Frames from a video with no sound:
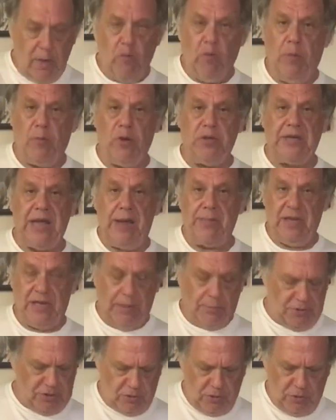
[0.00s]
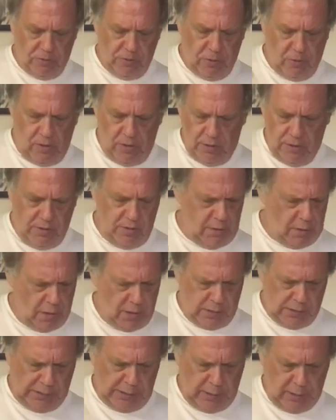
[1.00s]
One more time, the double stroke roll.
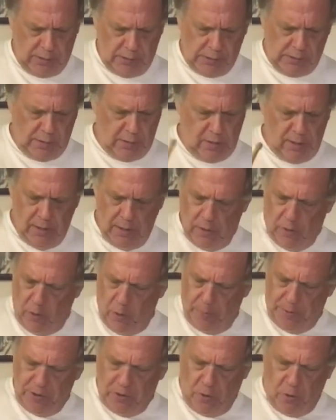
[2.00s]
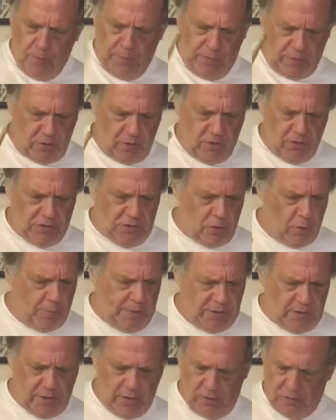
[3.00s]
Open, open, oh, close,
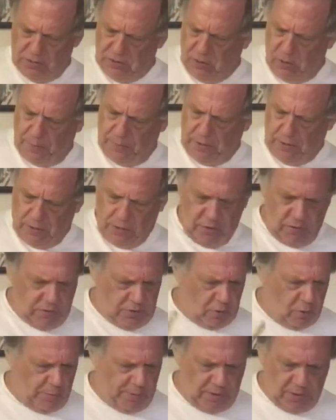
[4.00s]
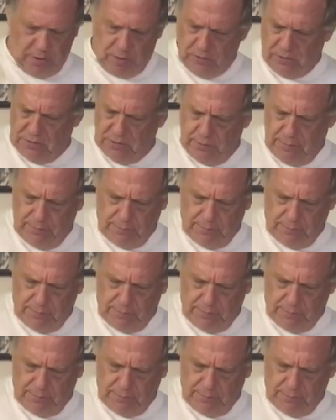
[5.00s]
open, close, open, close, open, close.